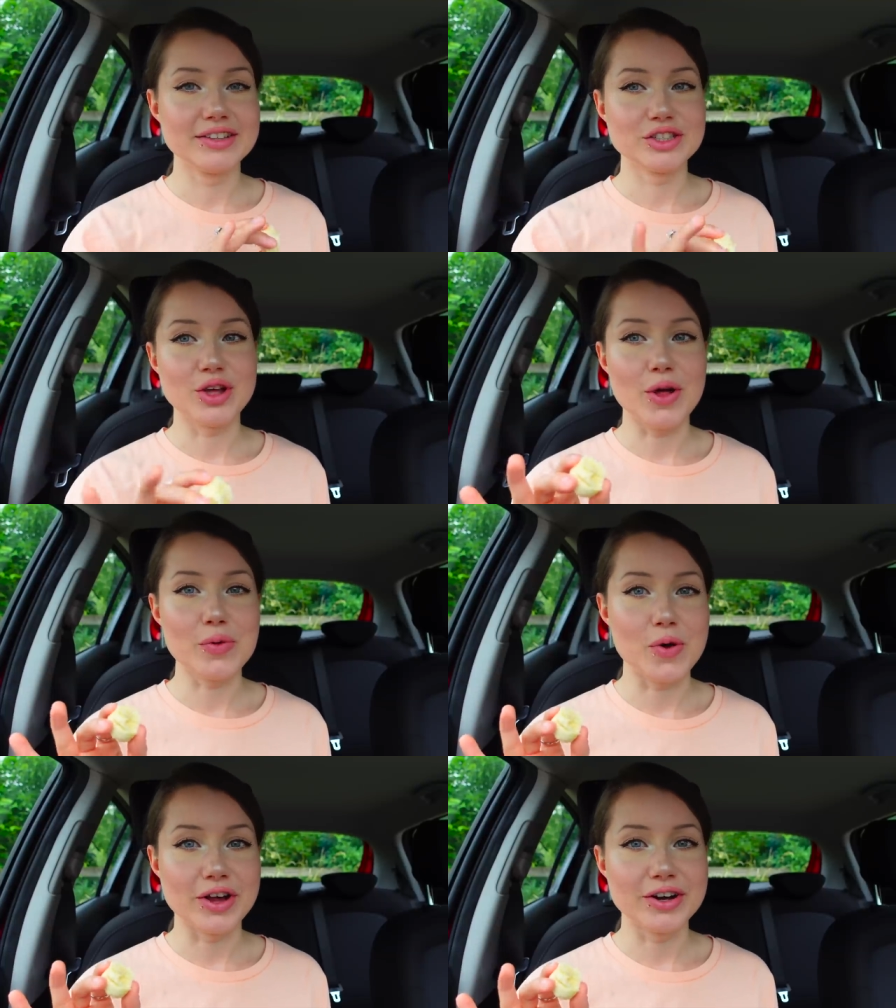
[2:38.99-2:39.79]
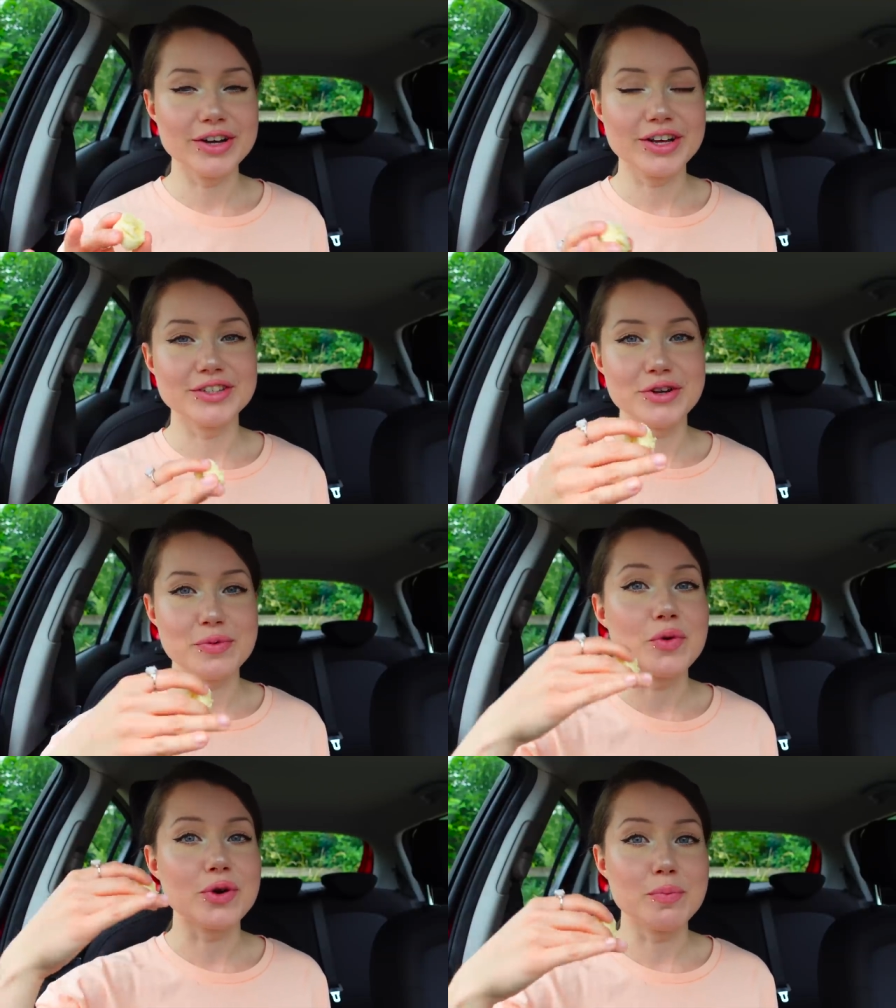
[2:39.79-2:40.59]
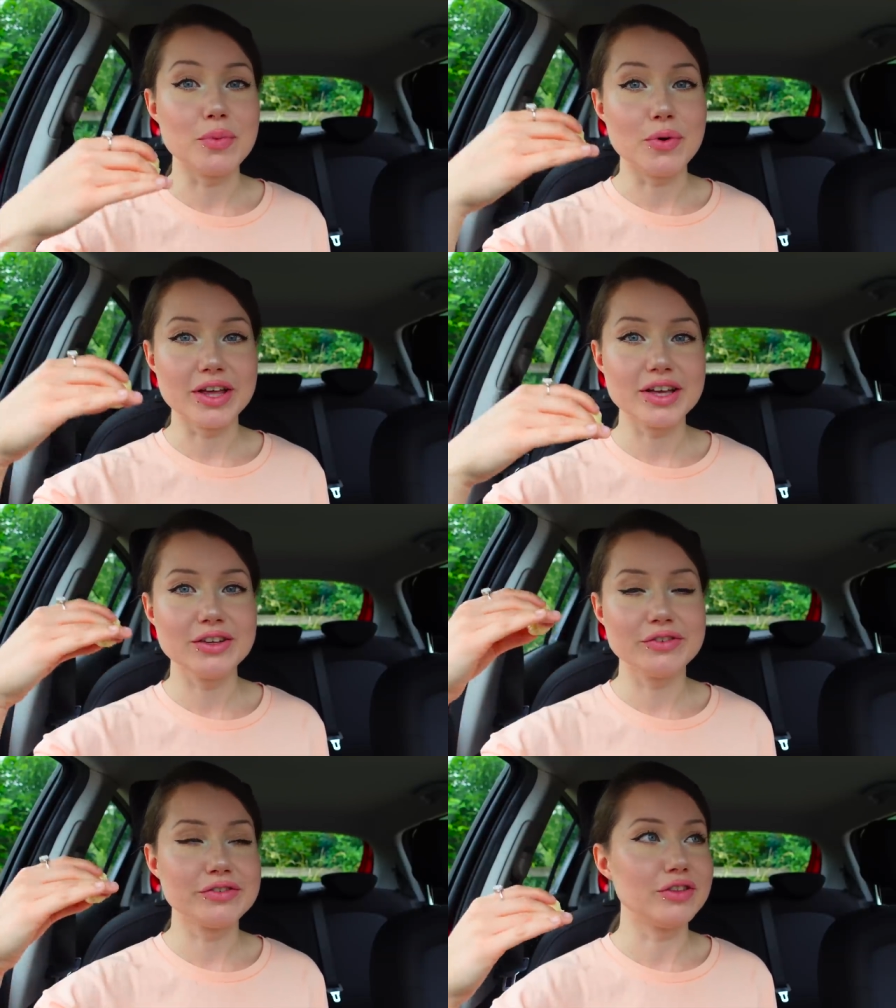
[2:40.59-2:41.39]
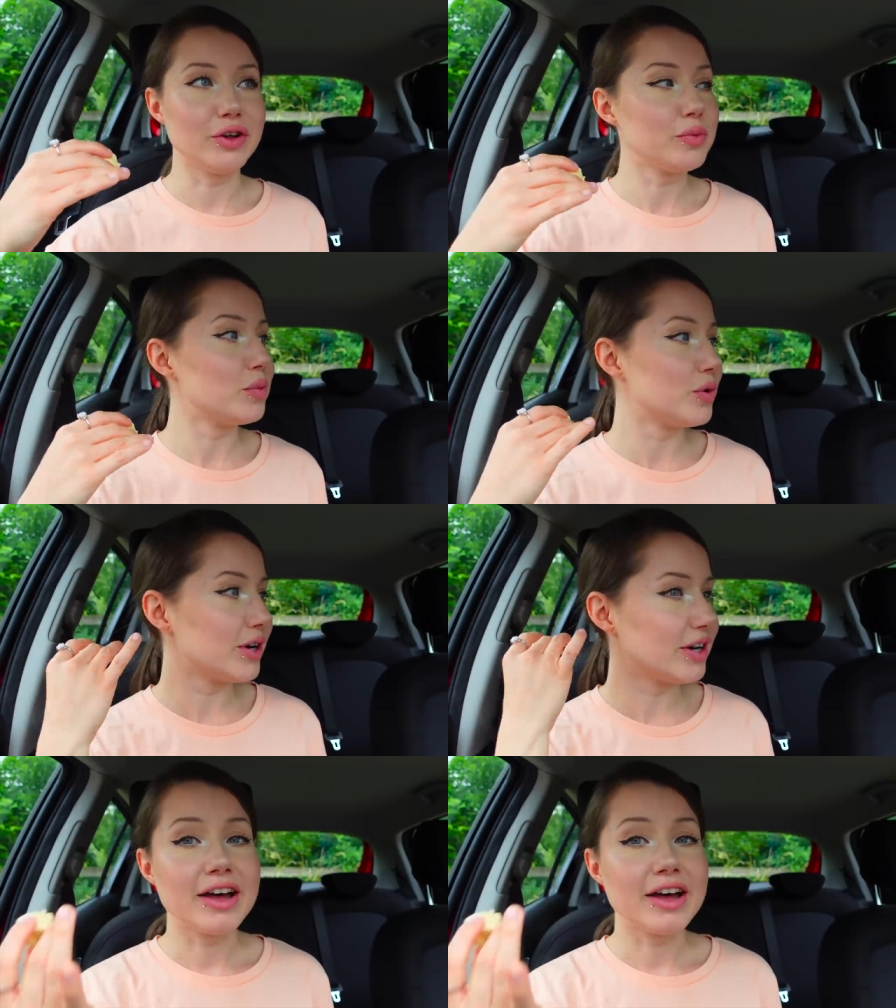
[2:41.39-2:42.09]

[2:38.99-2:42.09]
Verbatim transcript: salt water because you're more buoyant, you float more.